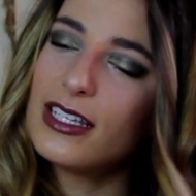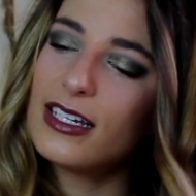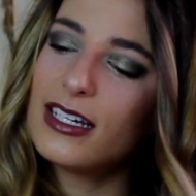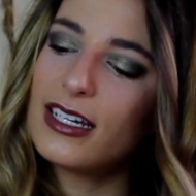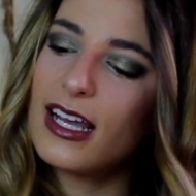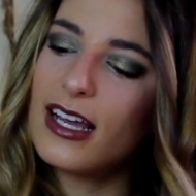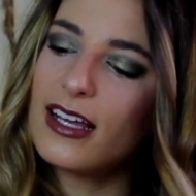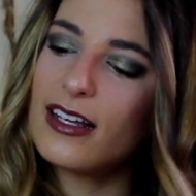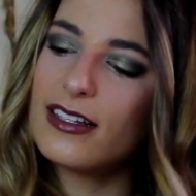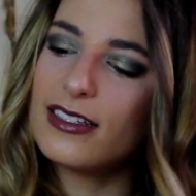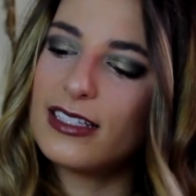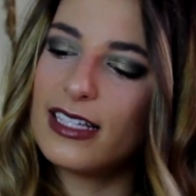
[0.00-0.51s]
it
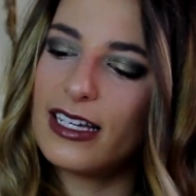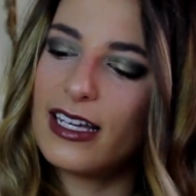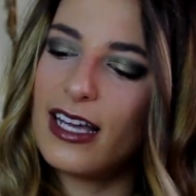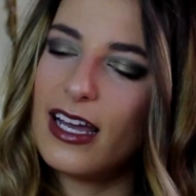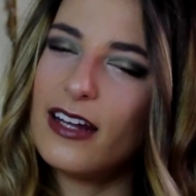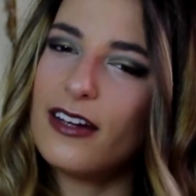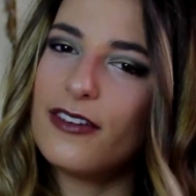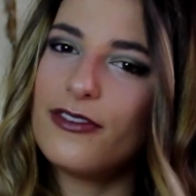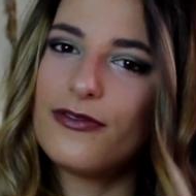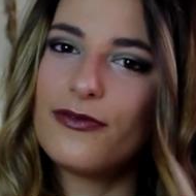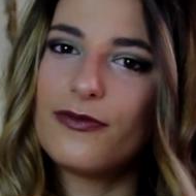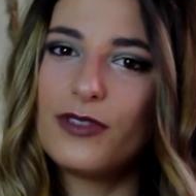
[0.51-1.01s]
again because I
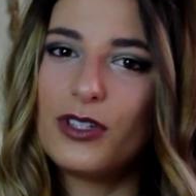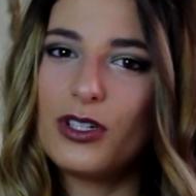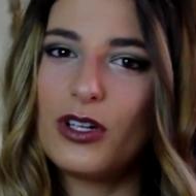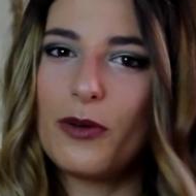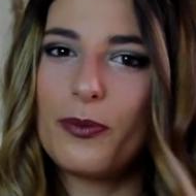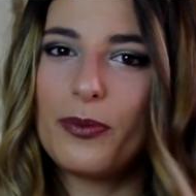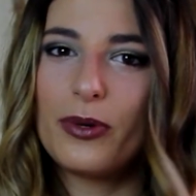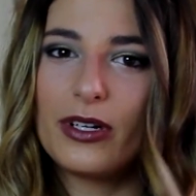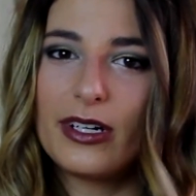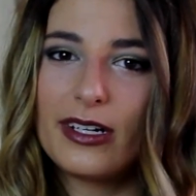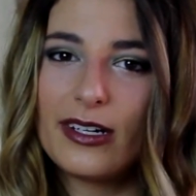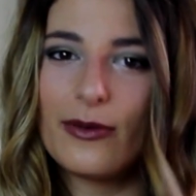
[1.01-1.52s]
kind
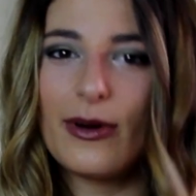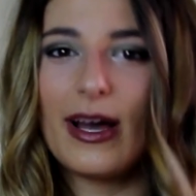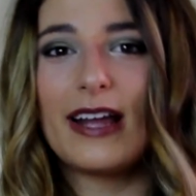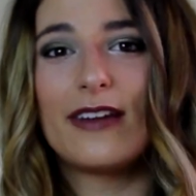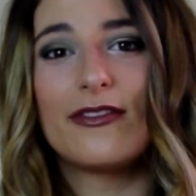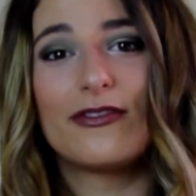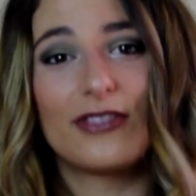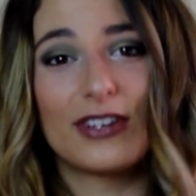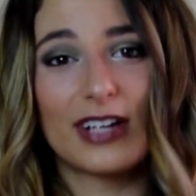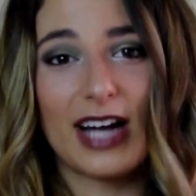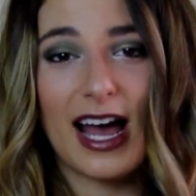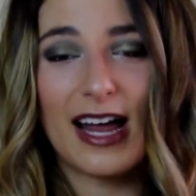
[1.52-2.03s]
of, put it away
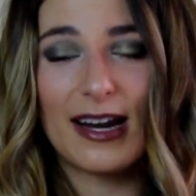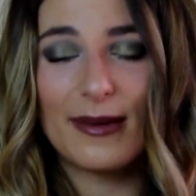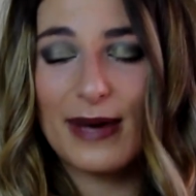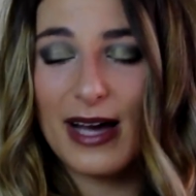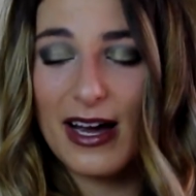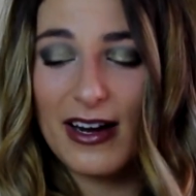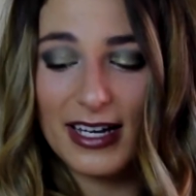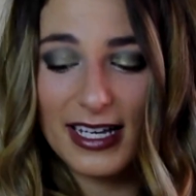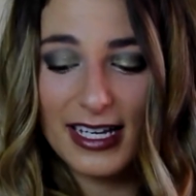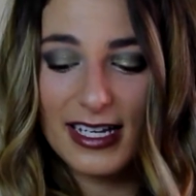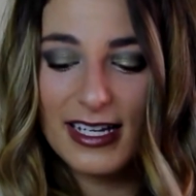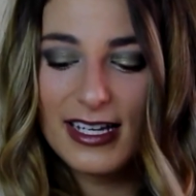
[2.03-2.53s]
and forgot
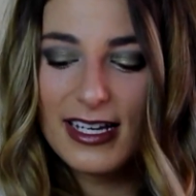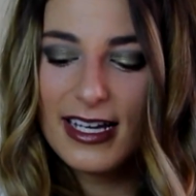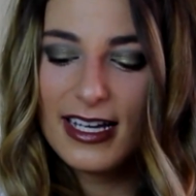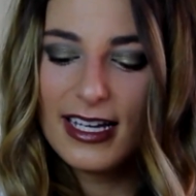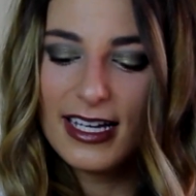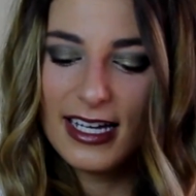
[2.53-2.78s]
about it.